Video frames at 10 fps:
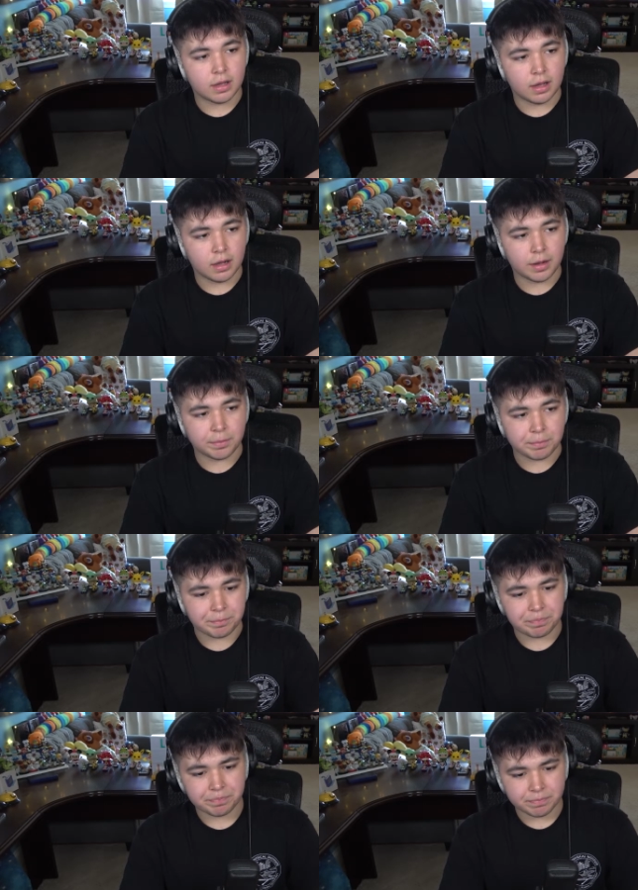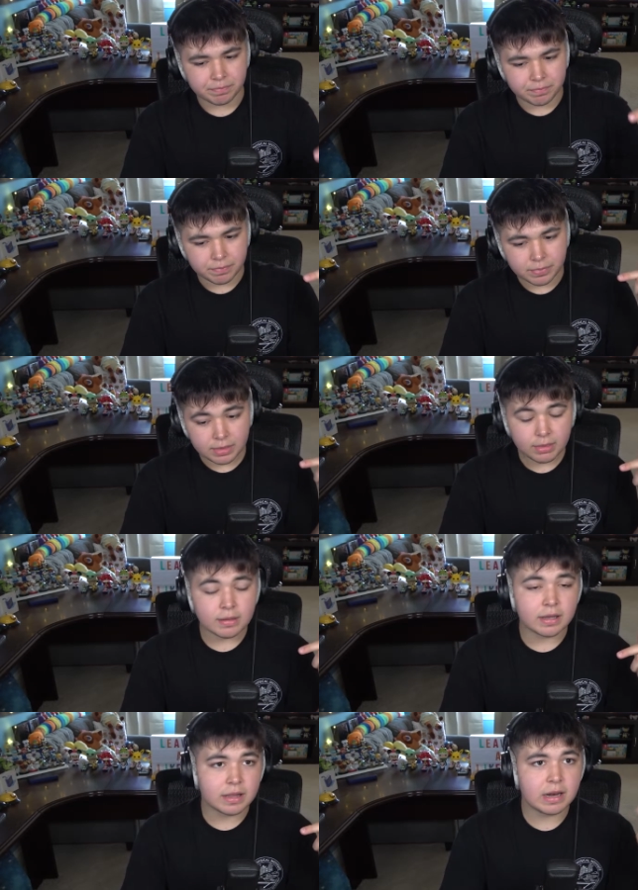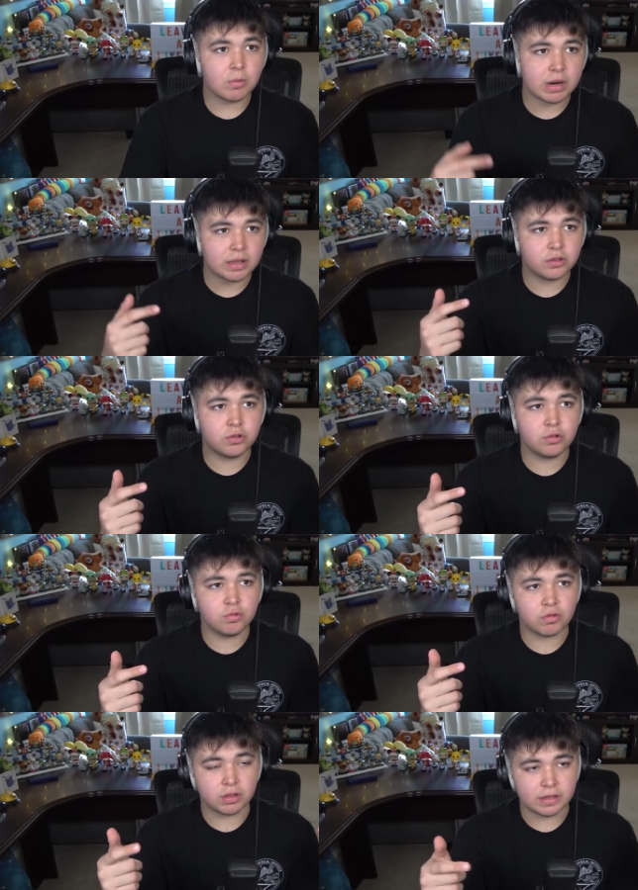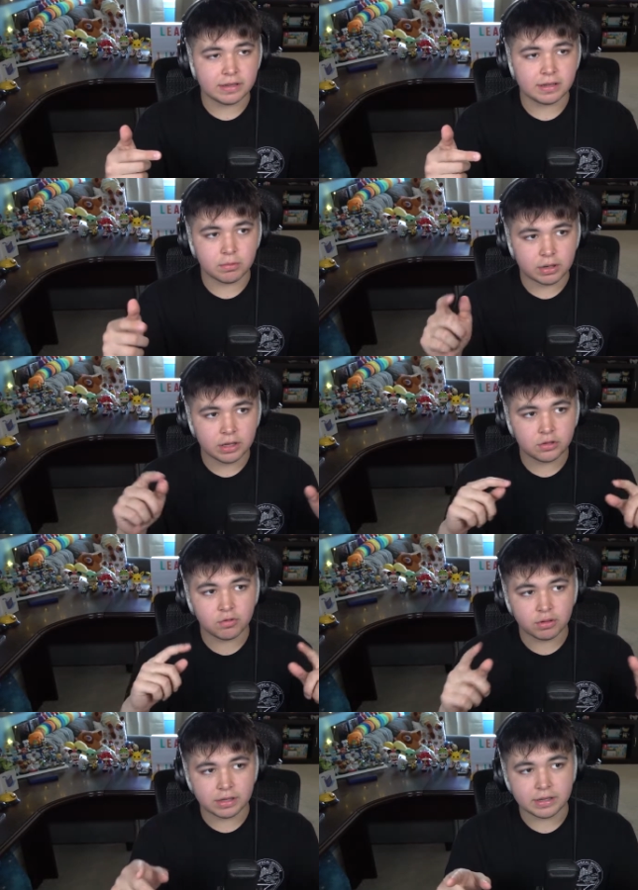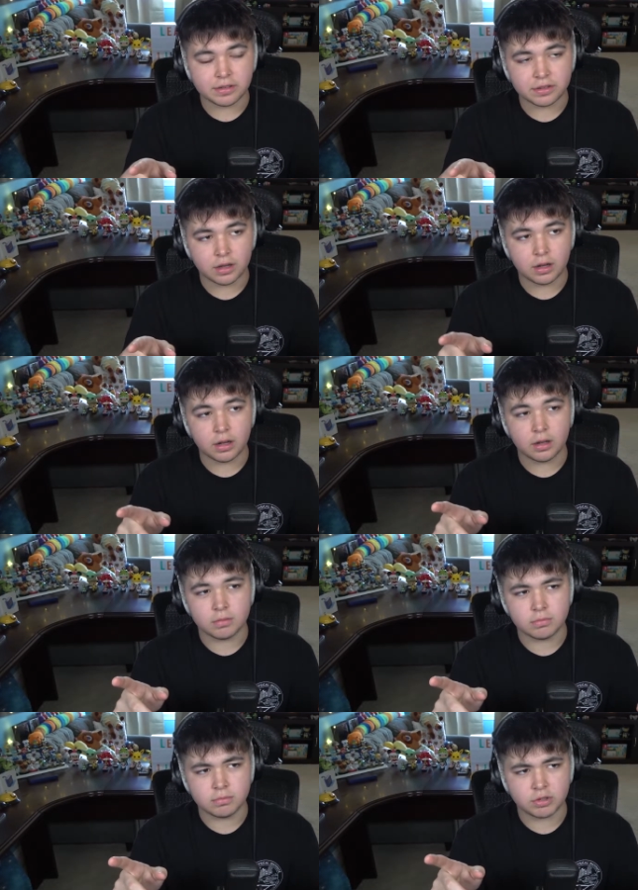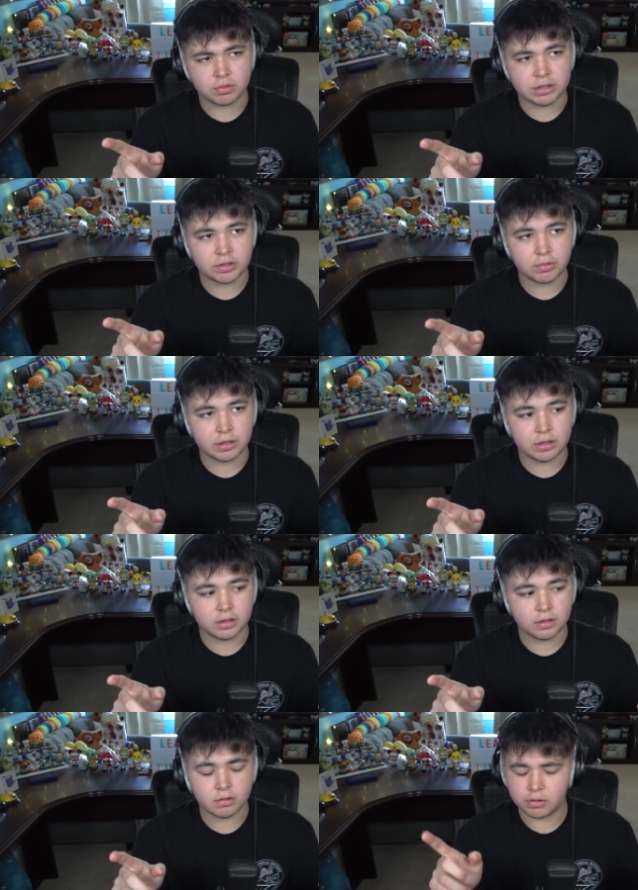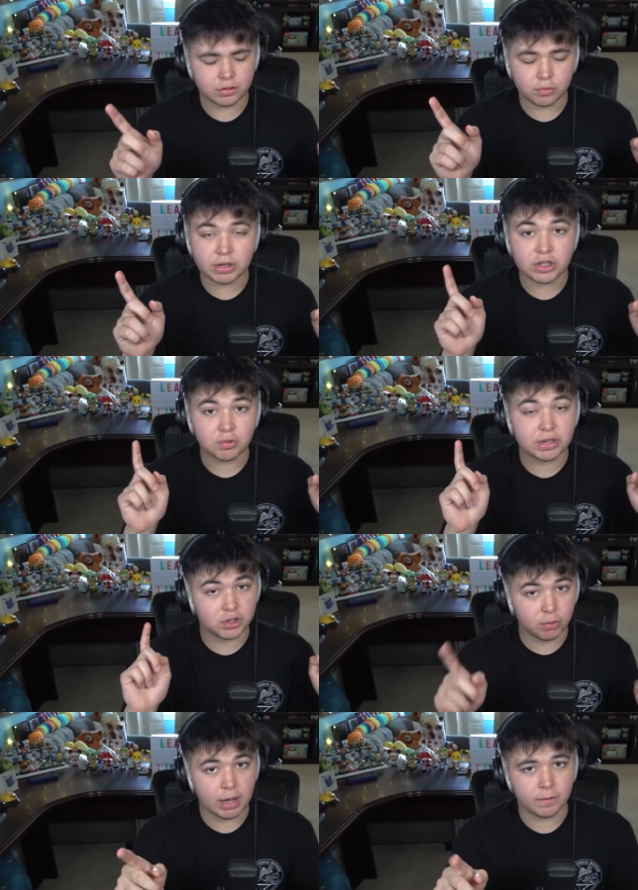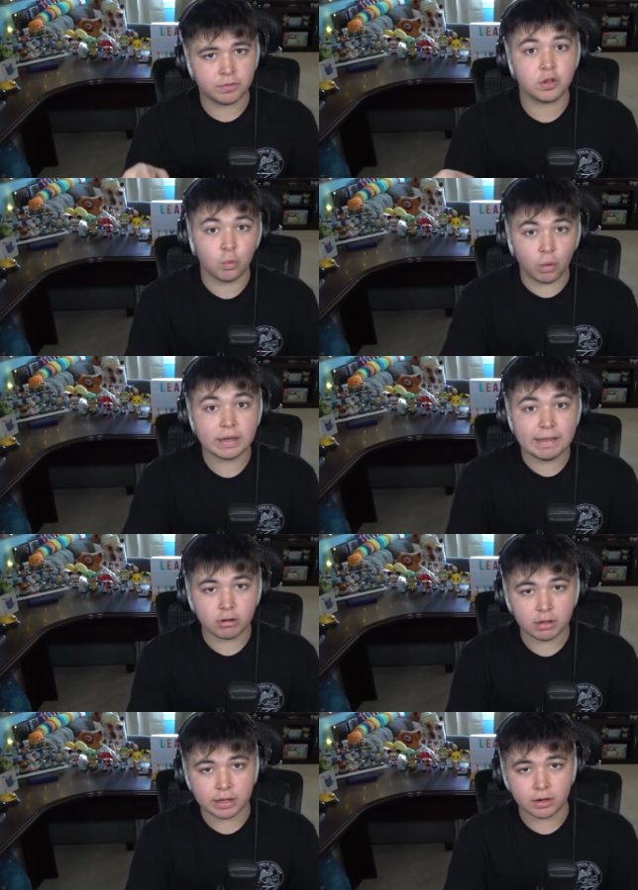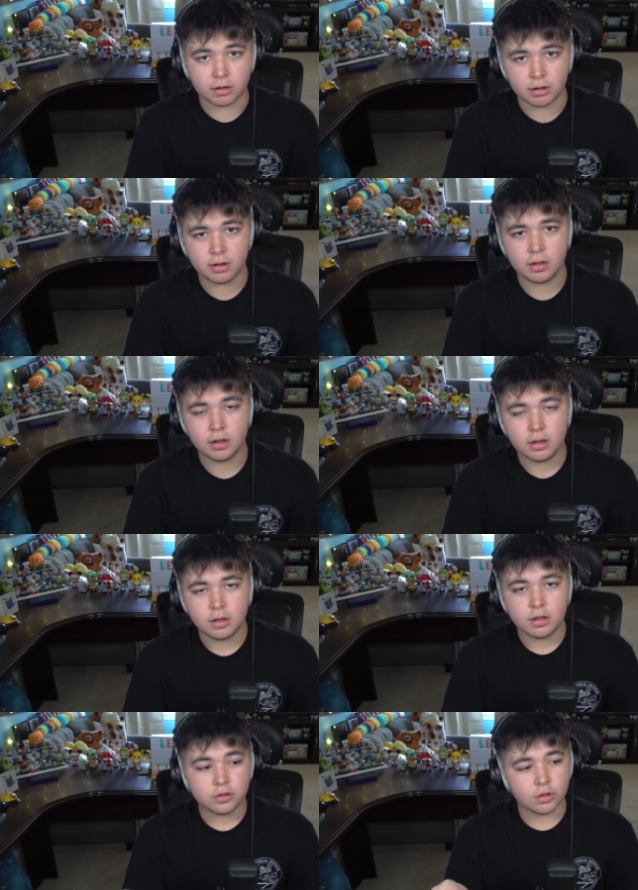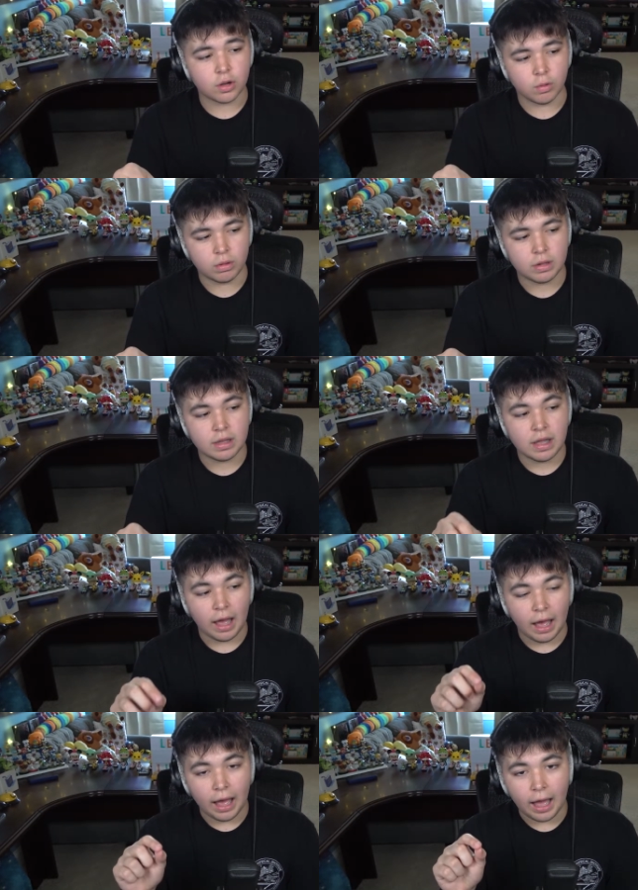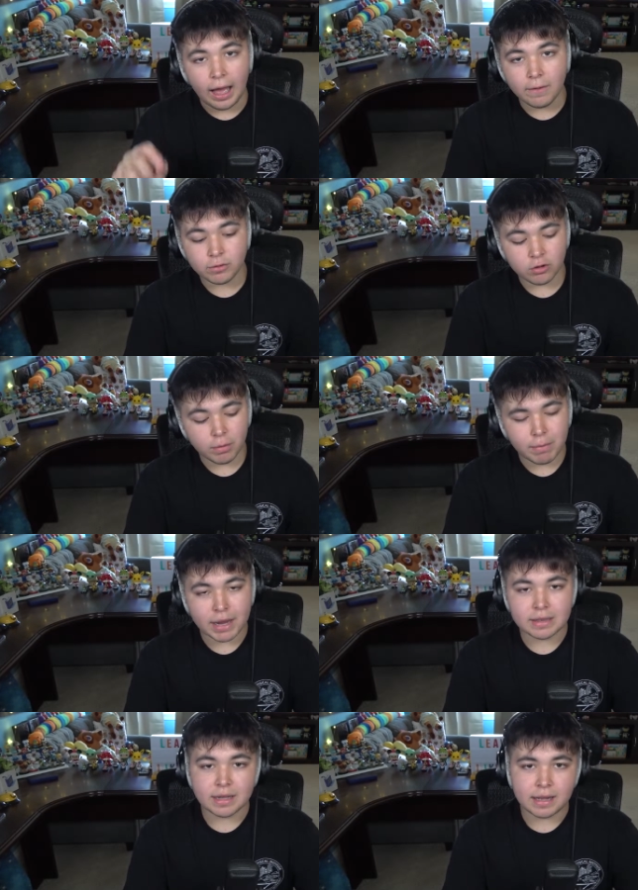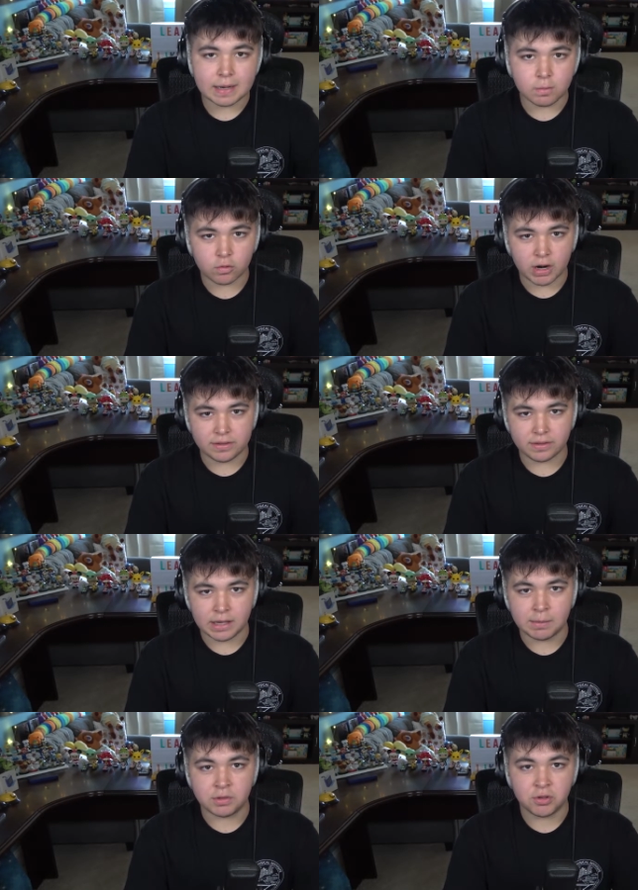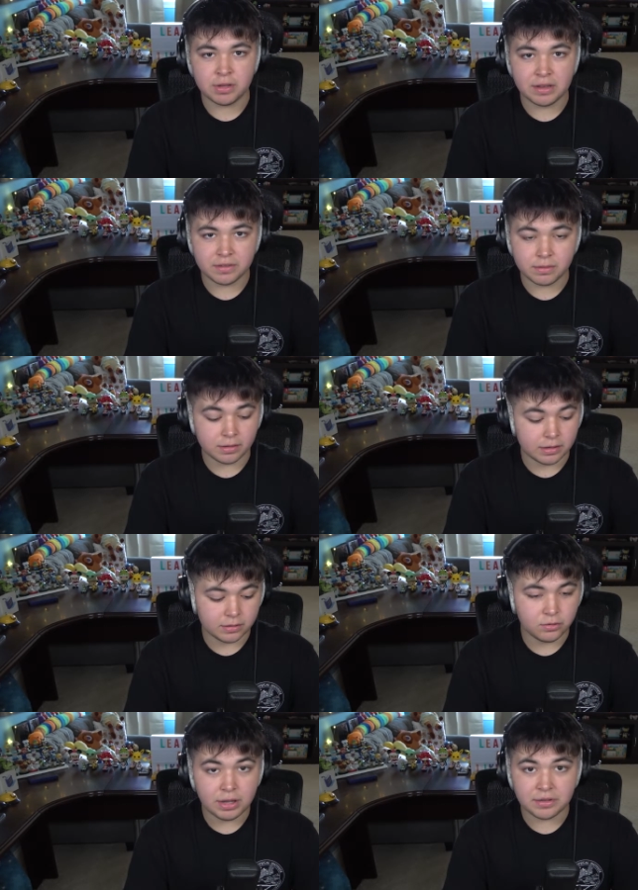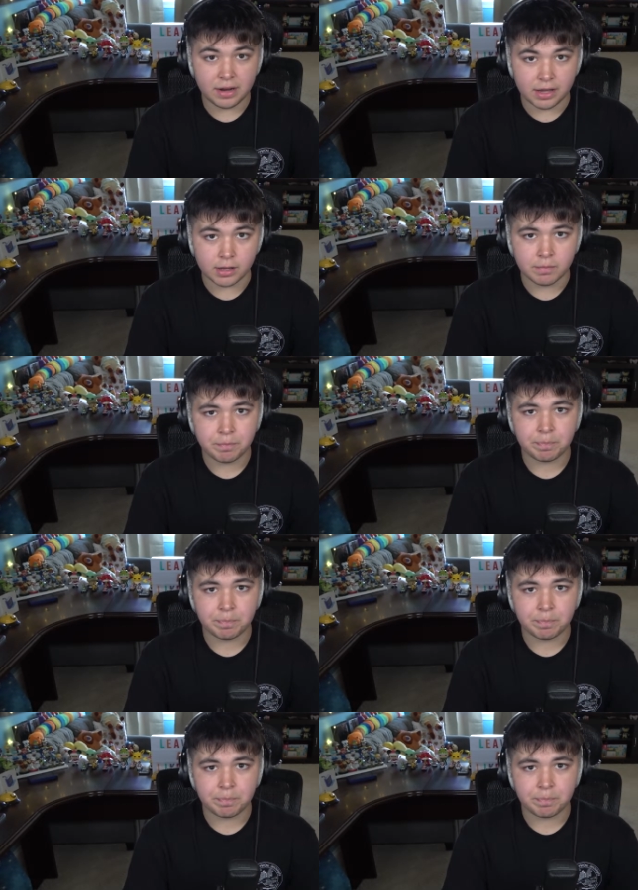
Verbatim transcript: And then it went on to release. It went on to release 2012. So 1 year later. So after a mainline Animal Crossing game in 2008,